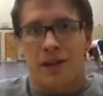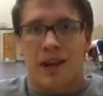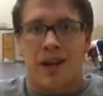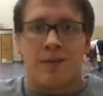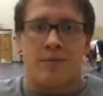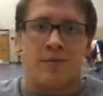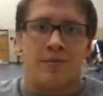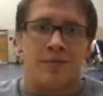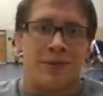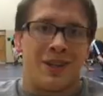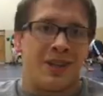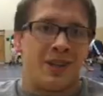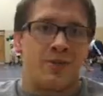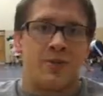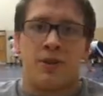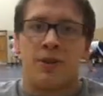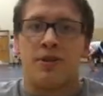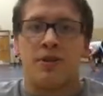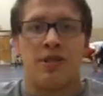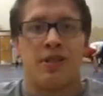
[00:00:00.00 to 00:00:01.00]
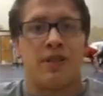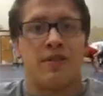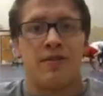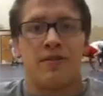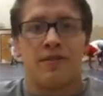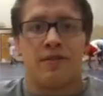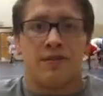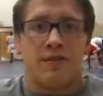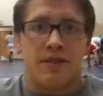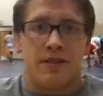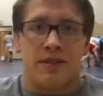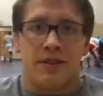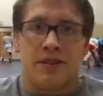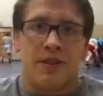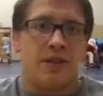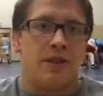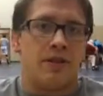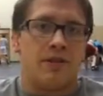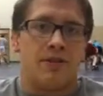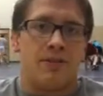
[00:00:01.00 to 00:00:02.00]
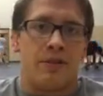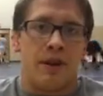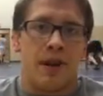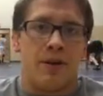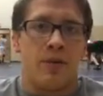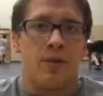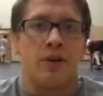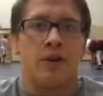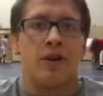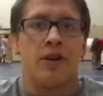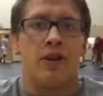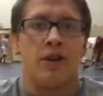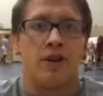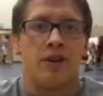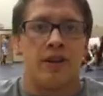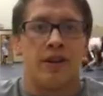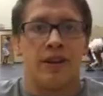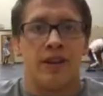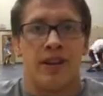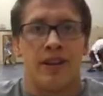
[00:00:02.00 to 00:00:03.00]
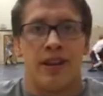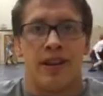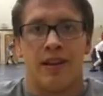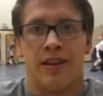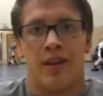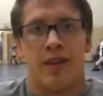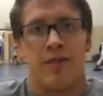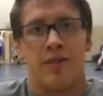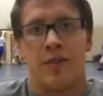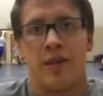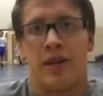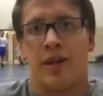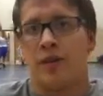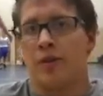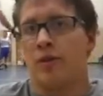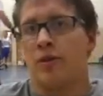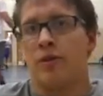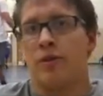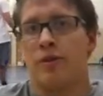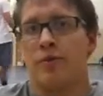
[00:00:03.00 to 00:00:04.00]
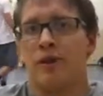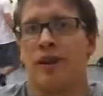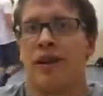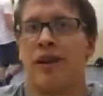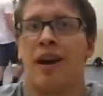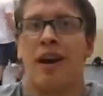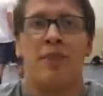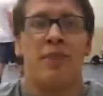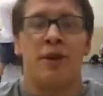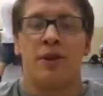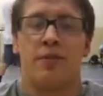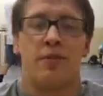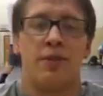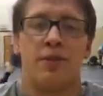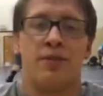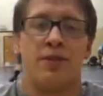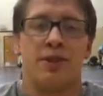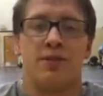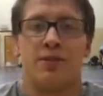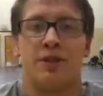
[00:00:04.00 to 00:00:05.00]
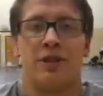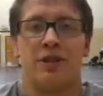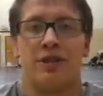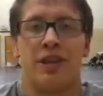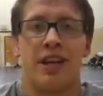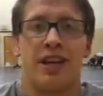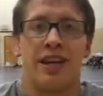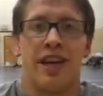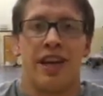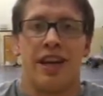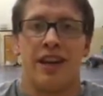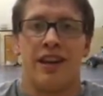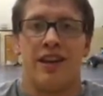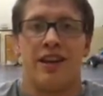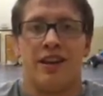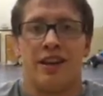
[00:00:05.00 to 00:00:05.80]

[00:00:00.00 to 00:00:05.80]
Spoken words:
I'm explosive. They'll know I work hard. I love being in the room. I'm in the room as much as I can.